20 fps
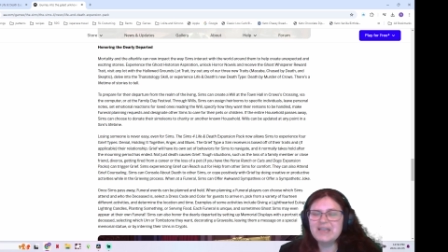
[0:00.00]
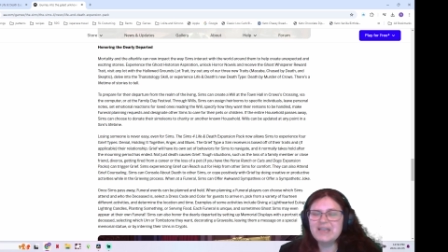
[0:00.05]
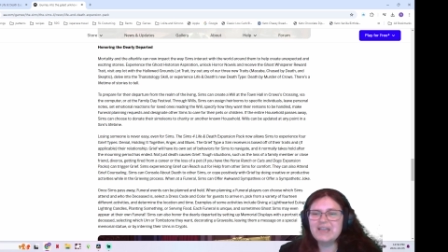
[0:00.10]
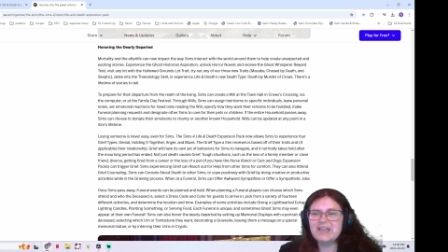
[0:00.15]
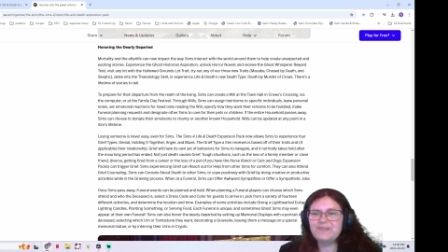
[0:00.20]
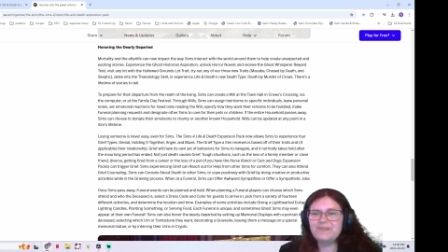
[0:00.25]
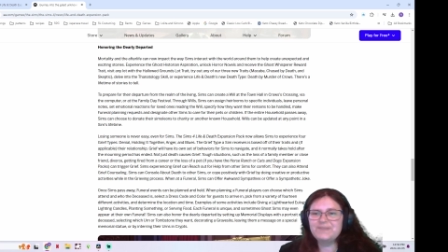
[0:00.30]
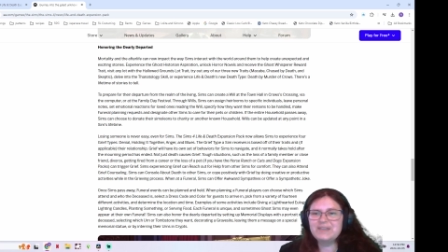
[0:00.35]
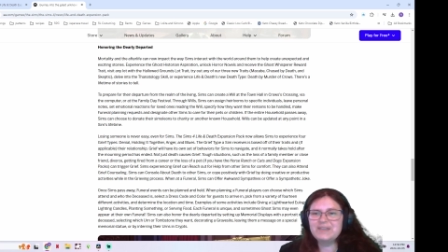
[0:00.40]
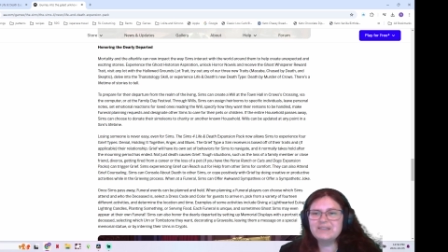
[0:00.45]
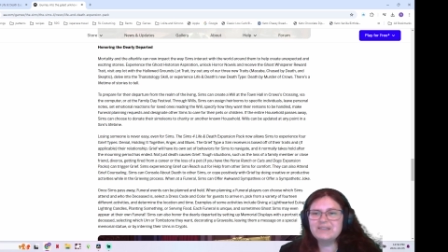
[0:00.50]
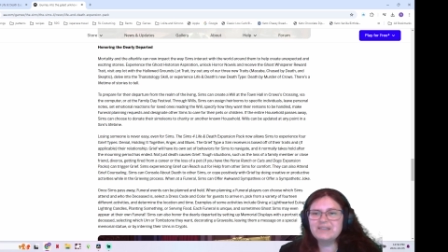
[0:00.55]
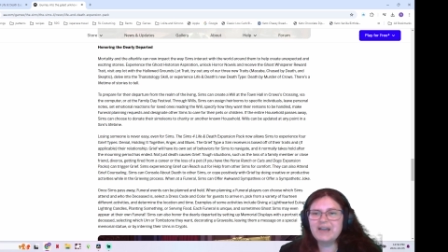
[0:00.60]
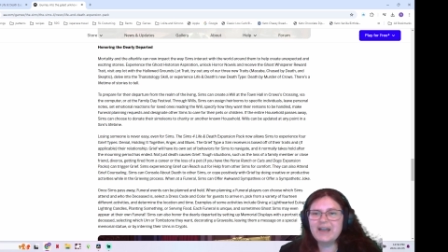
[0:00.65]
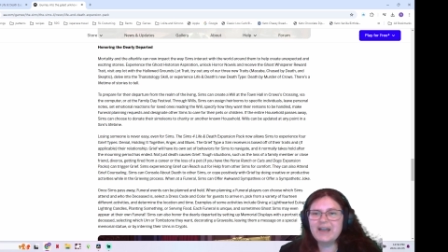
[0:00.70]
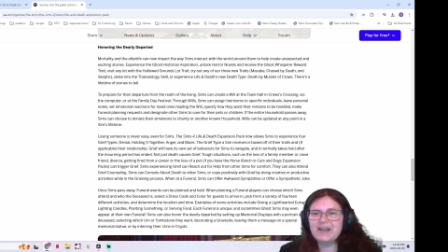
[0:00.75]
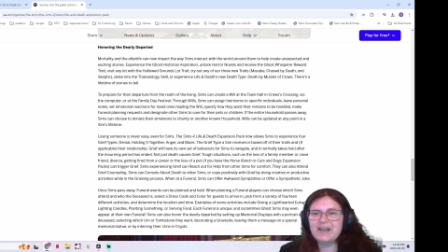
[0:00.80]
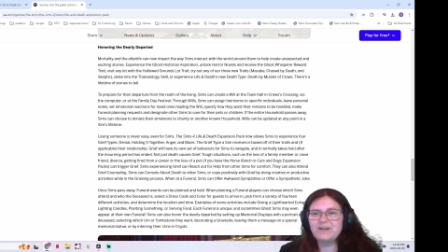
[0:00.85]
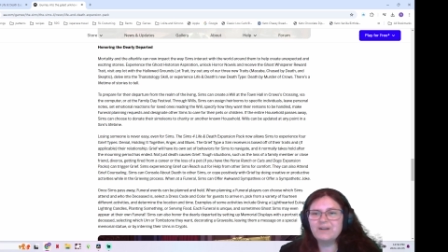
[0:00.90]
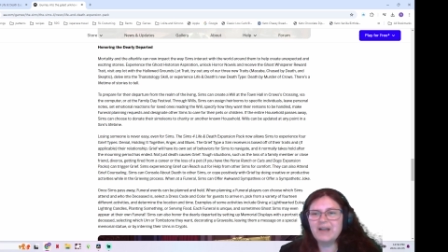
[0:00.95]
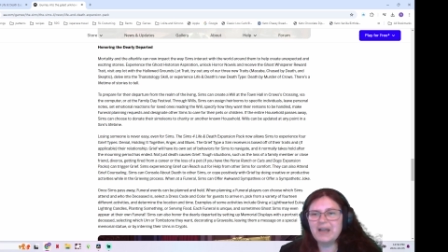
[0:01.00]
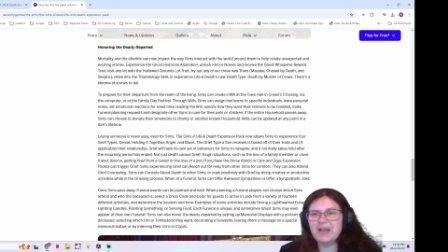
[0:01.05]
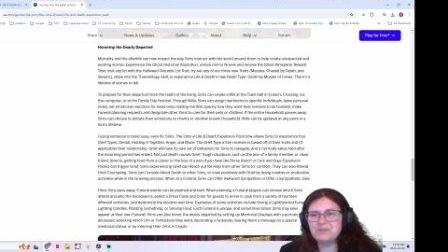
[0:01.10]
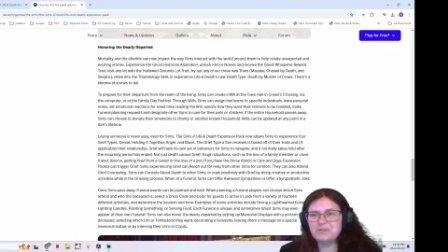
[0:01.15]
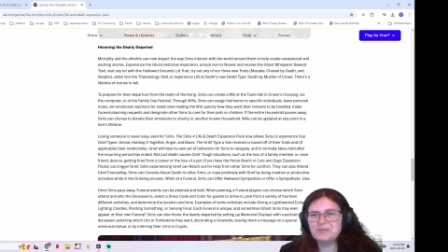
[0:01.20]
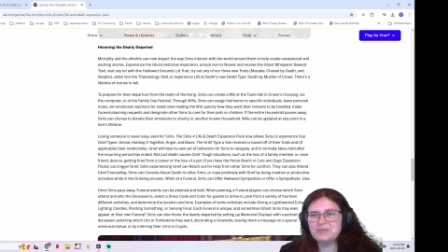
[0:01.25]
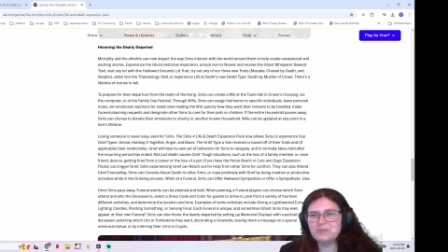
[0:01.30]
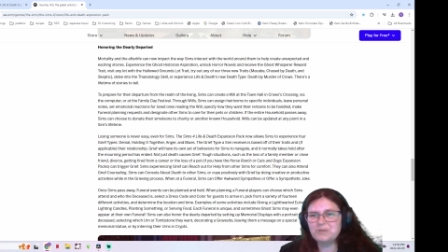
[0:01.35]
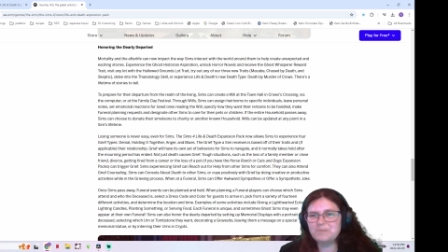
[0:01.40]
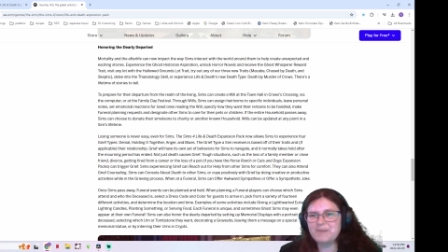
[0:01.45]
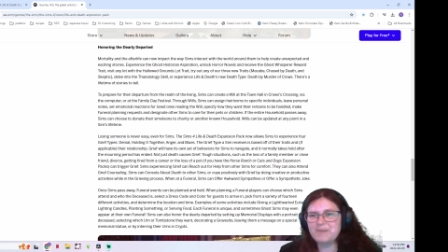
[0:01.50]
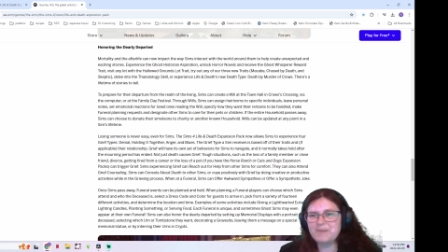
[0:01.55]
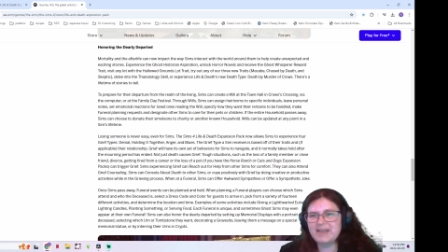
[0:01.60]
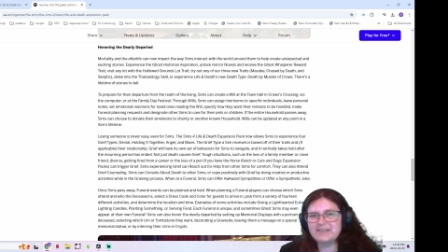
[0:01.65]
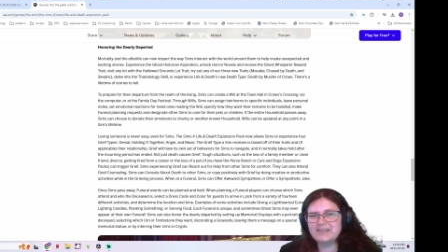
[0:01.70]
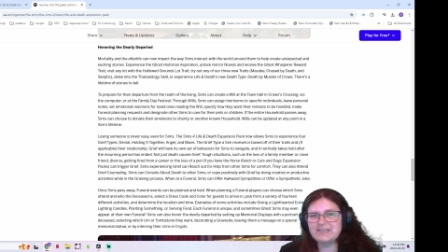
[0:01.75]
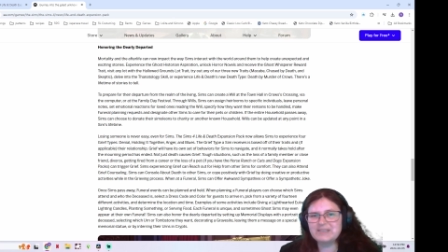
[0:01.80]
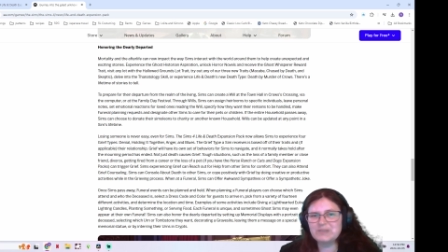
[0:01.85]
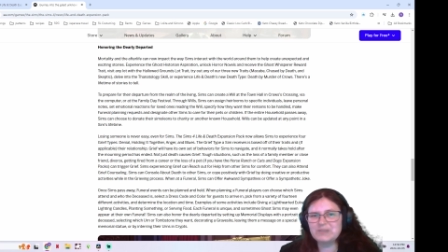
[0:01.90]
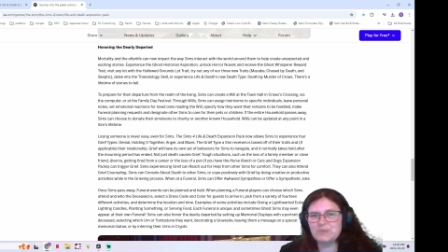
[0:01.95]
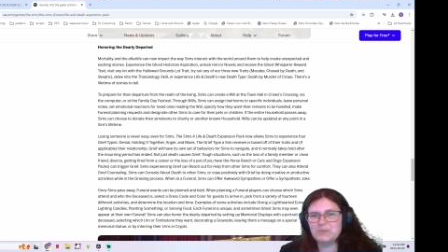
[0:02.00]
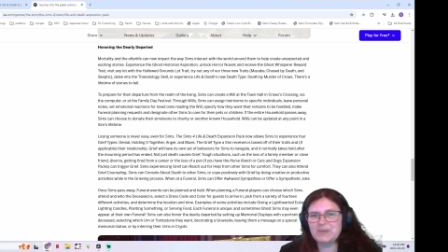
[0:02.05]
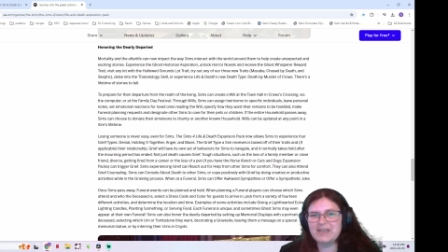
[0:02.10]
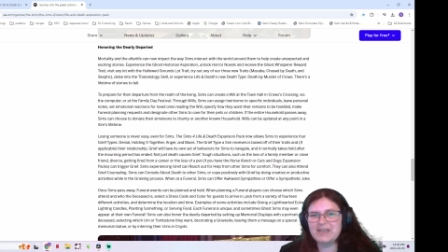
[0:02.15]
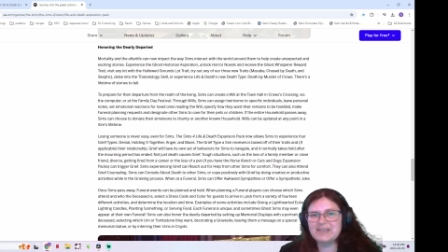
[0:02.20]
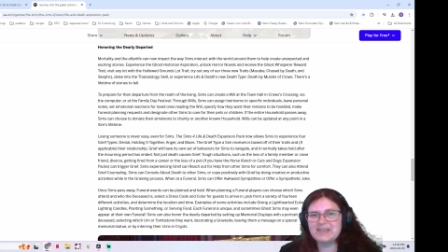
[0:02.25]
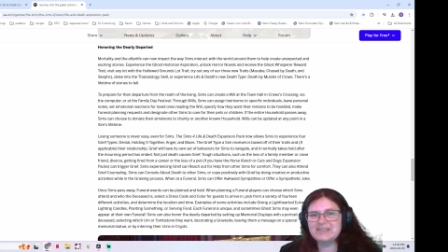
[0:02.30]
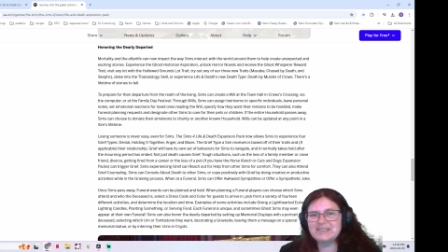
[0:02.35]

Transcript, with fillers: If the entire household passes away,